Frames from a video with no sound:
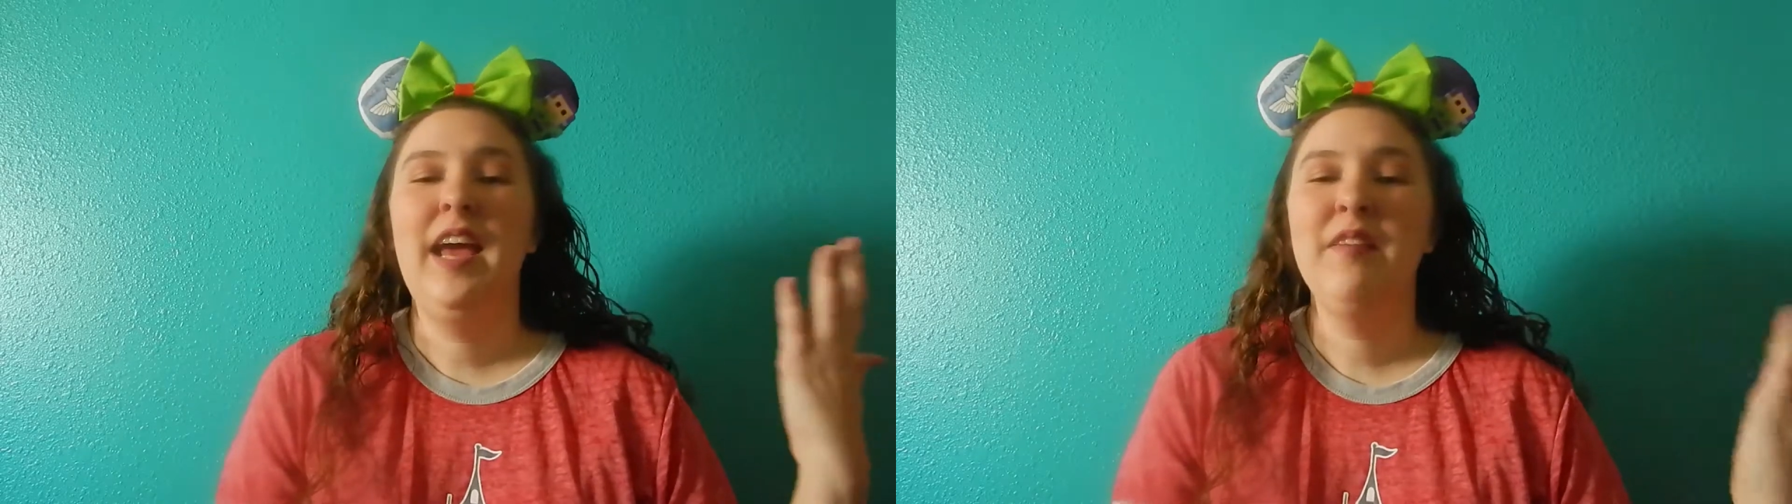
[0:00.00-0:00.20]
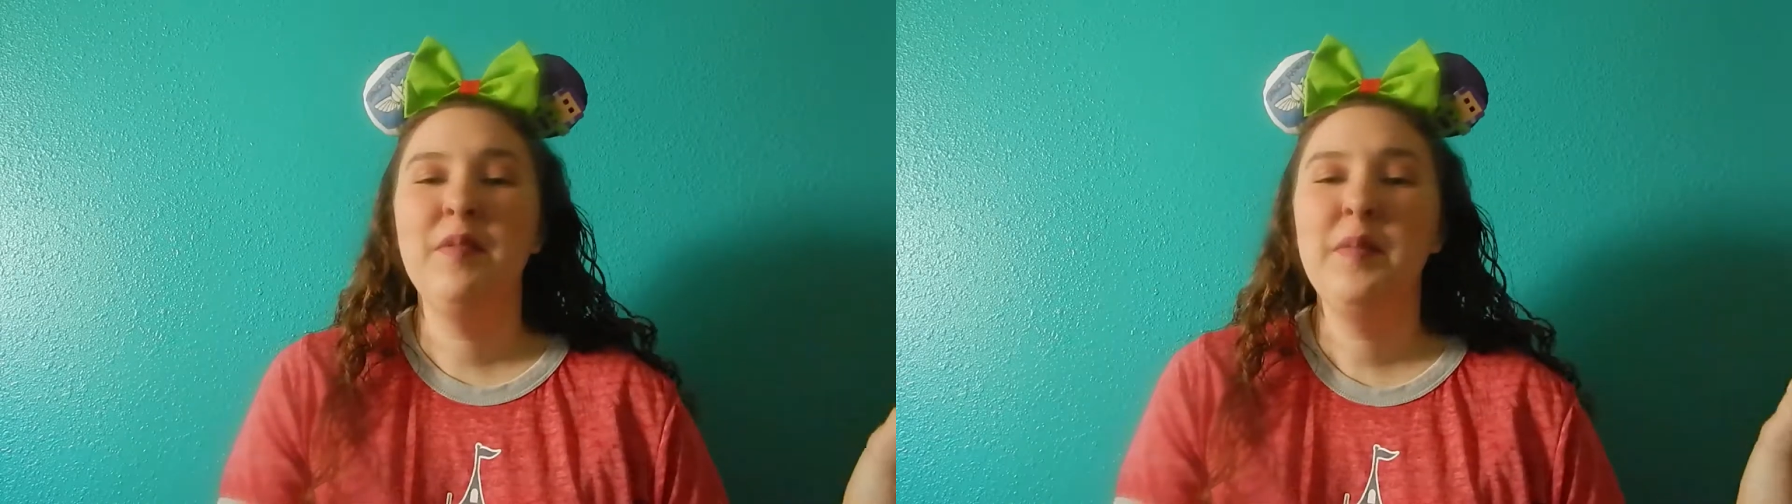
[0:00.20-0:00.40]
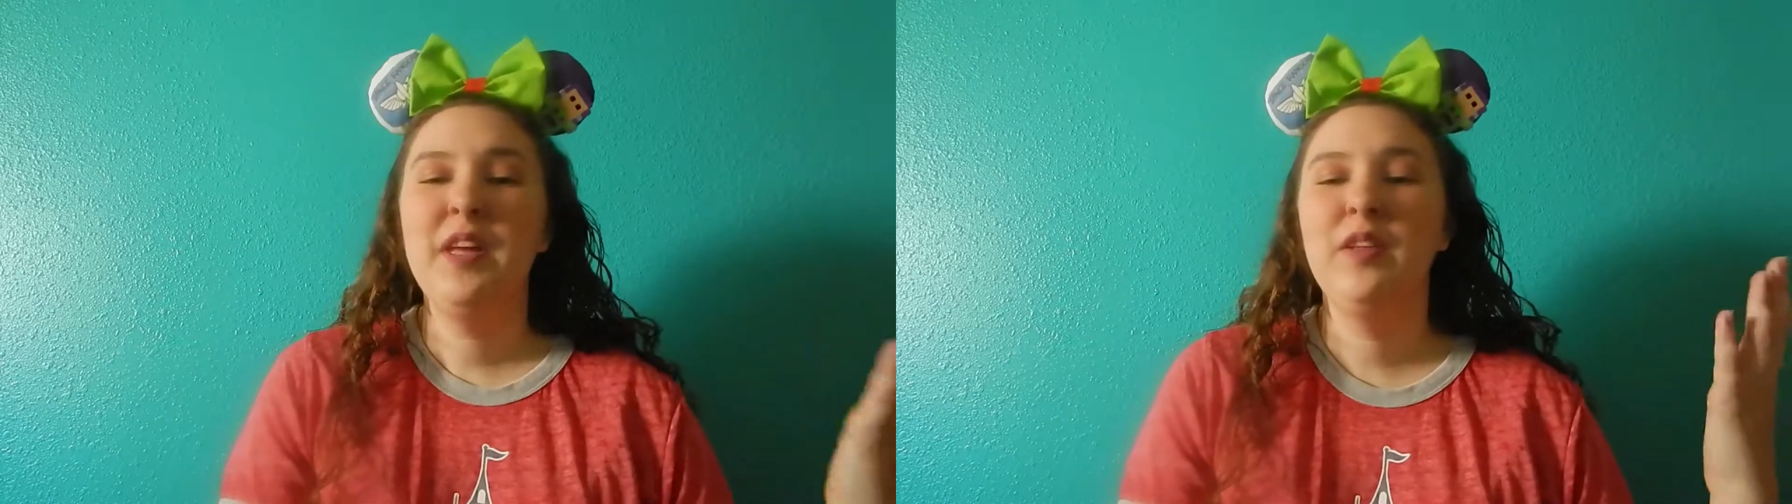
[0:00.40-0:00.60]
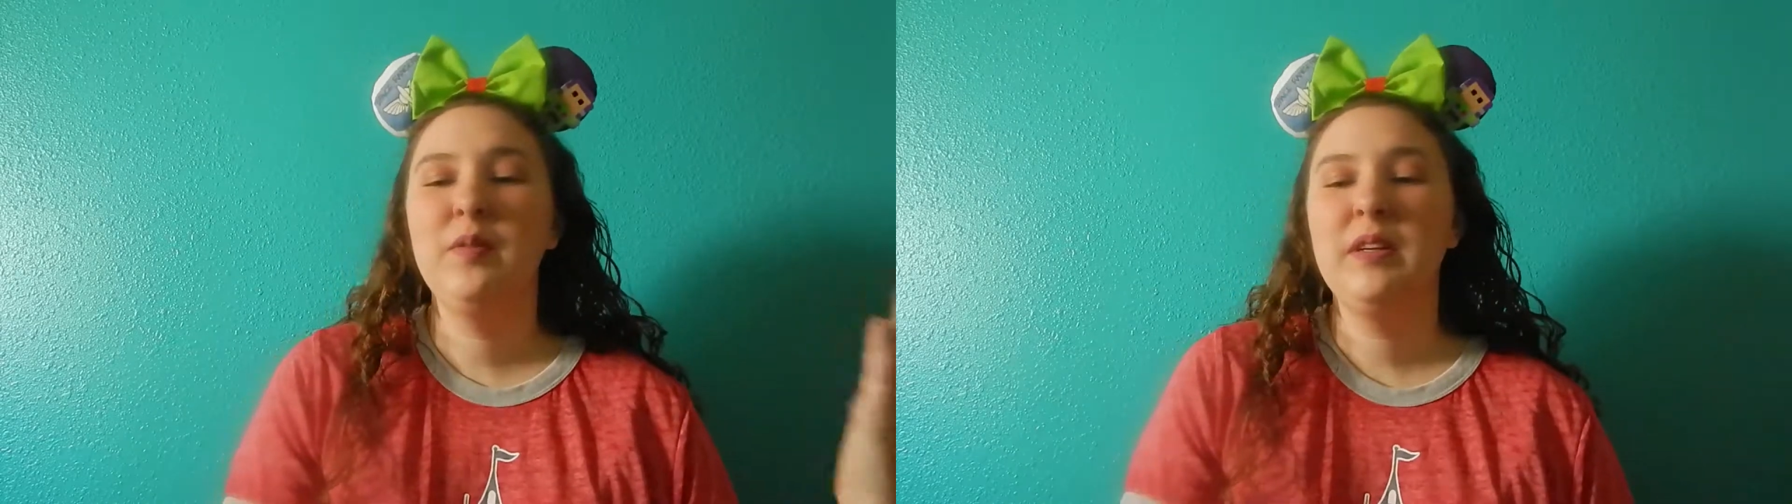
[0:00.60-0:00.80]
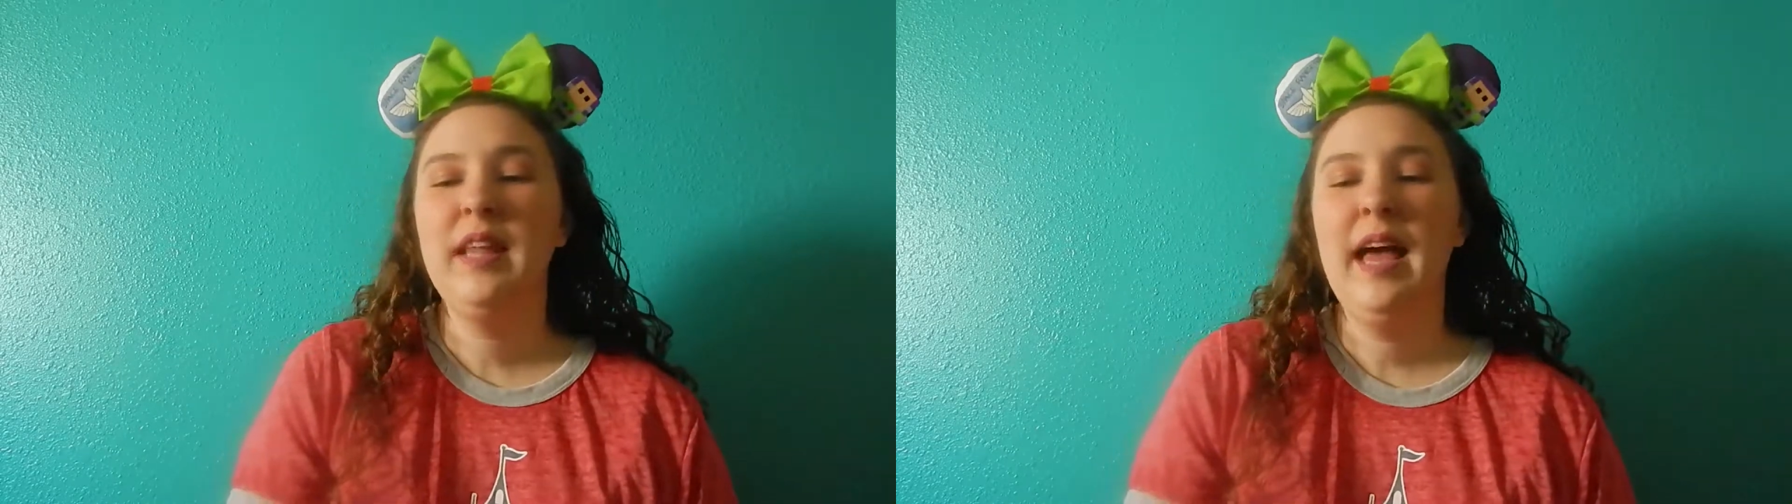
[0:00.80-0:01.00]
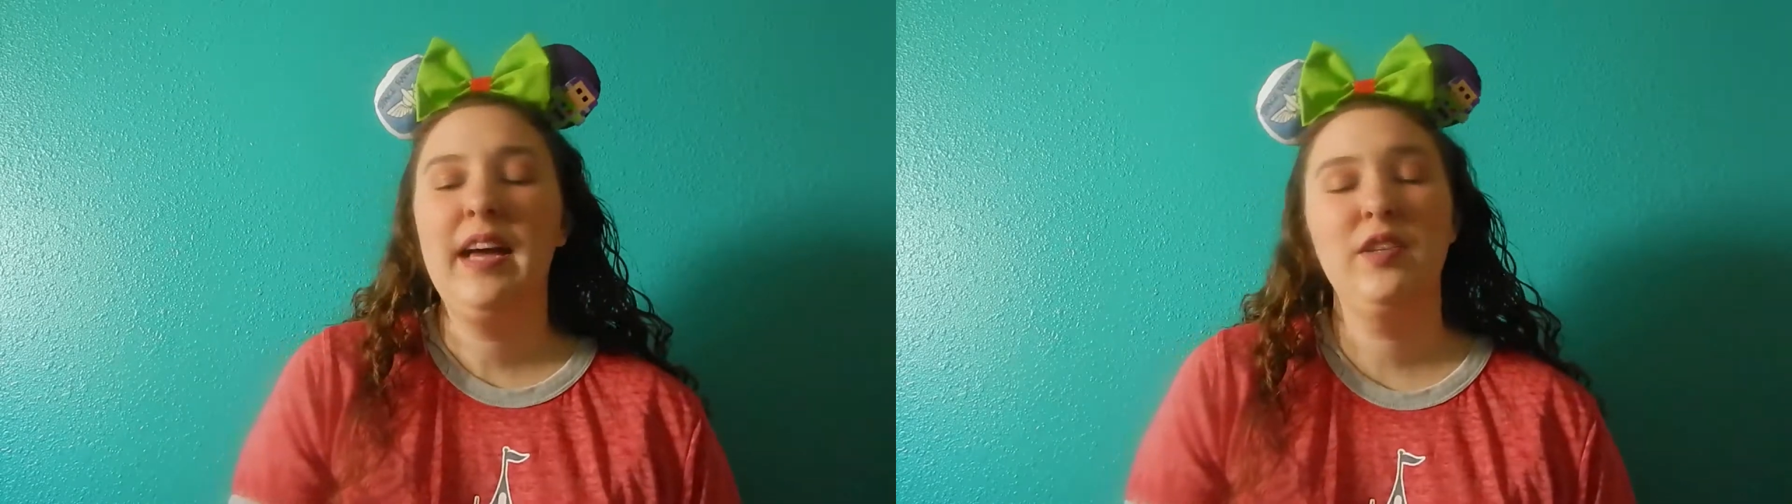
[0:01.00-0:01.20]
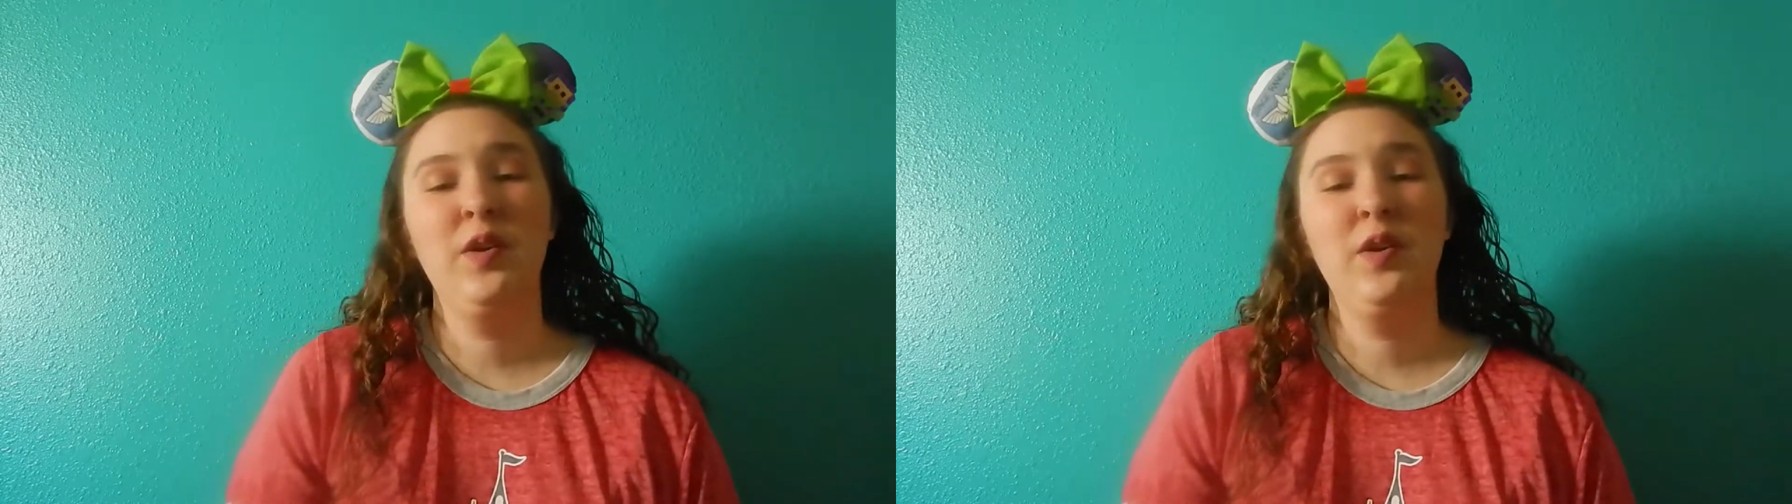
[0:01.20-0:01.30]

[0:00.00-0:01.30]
have a meal and relax.